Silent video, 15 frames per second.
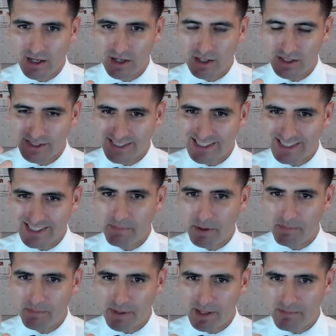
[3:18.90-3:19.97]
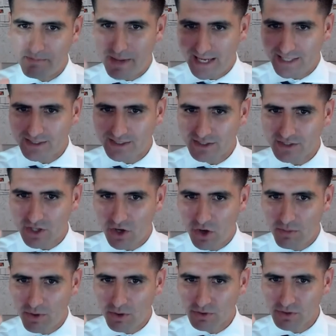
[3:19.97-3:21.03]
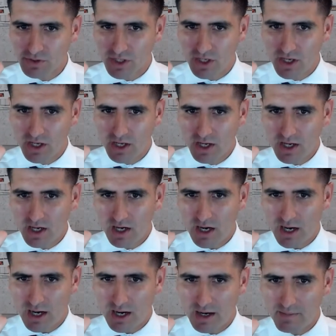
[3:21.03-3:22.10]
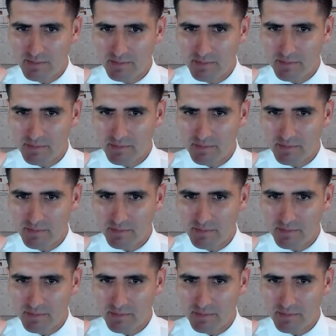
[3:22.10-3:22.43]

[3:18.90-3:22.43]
step up in basis almost? Or